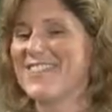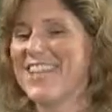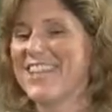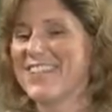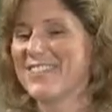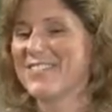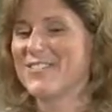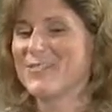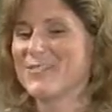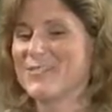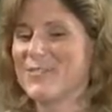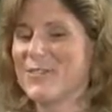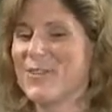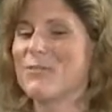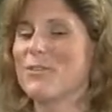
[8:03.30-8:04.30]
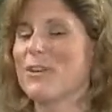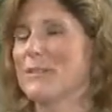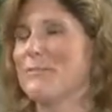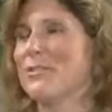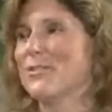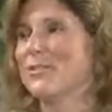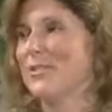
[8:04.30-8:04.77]
that we were
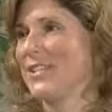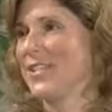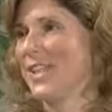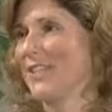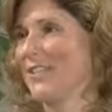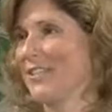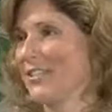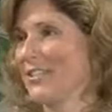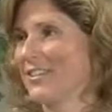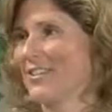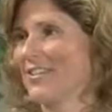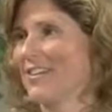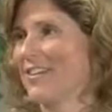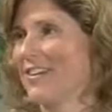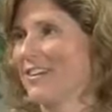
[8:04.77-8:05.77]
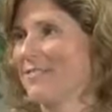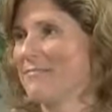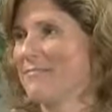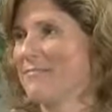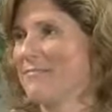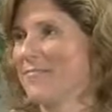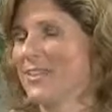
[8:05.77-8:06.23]
able to tailor
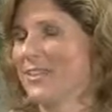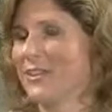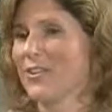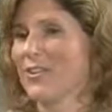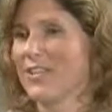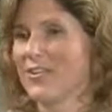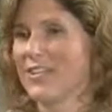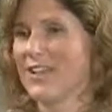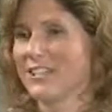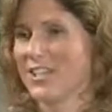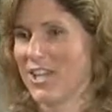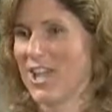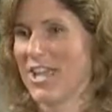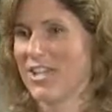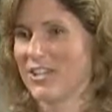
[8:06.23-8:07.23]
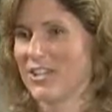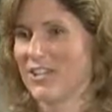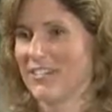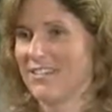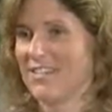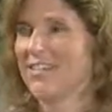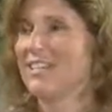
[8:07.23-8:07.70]
her
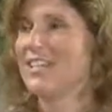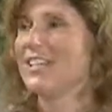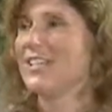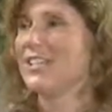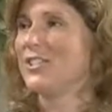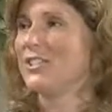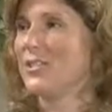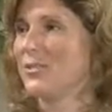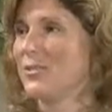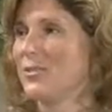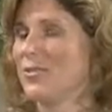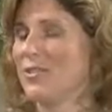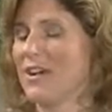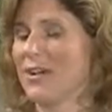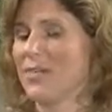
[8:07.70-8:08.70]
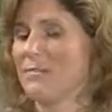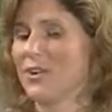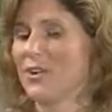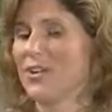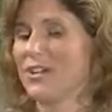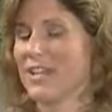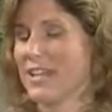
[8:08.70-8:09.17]
education to
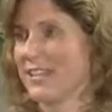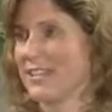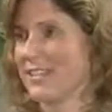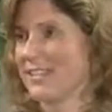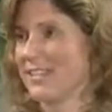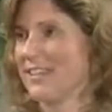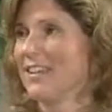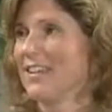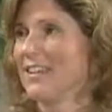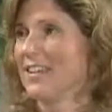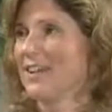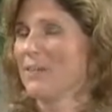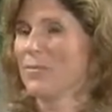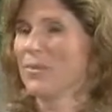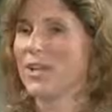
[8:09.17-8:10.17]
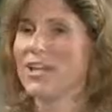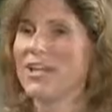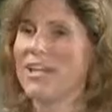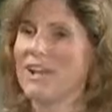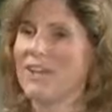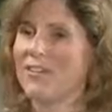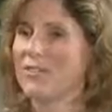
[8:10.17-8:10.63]
her needs. We
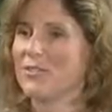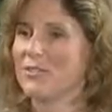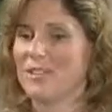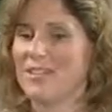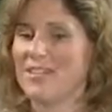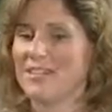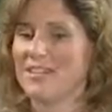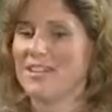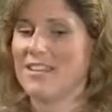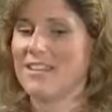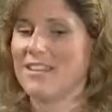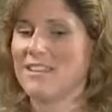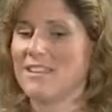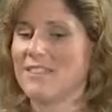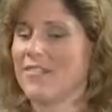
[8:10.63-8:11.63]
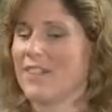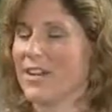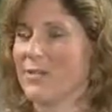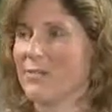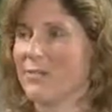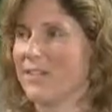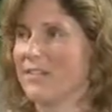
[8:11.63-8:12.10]
cut out, in this
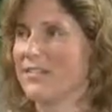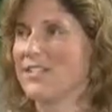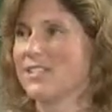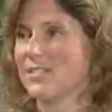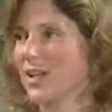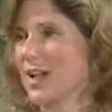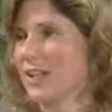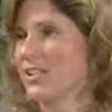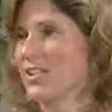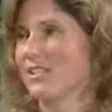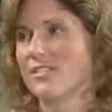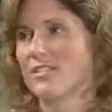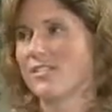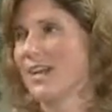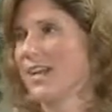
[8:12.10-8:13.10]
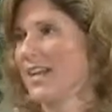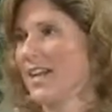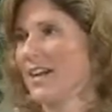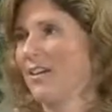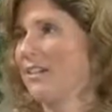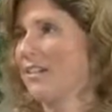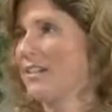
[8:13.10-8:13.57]
environment, distractions are cut
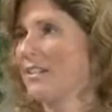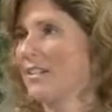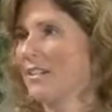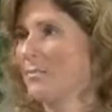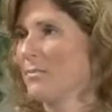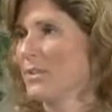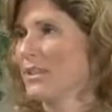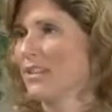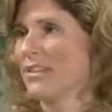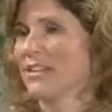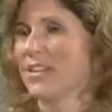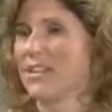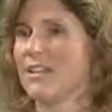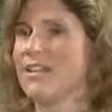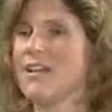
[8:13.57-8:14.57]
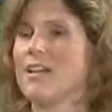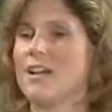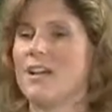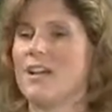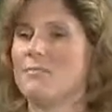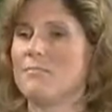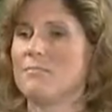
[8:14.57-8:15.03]
out completely.
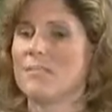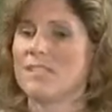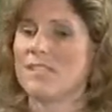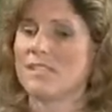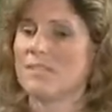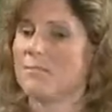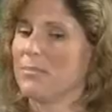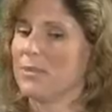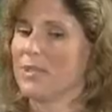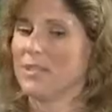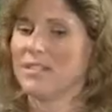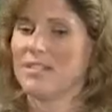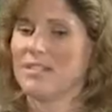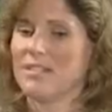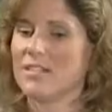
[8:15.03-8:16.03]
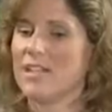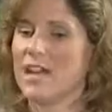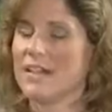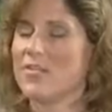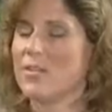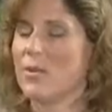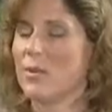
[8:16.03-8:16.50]
Discipline, a
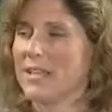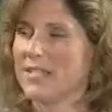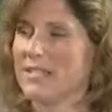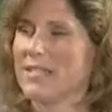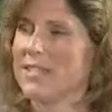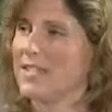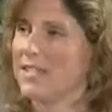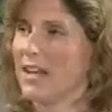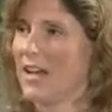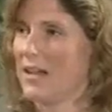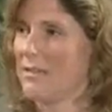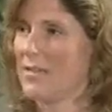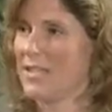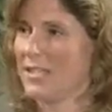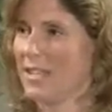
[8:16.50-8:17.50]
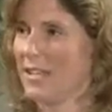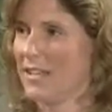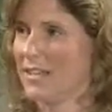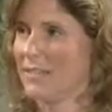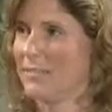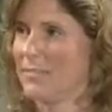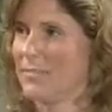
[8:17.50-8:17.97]
lot of the wasted time that
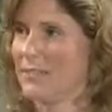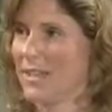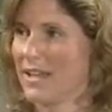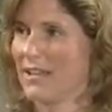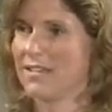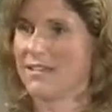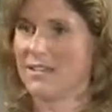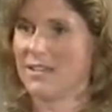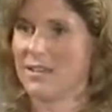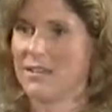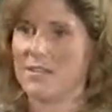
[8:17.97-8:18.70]
takes place in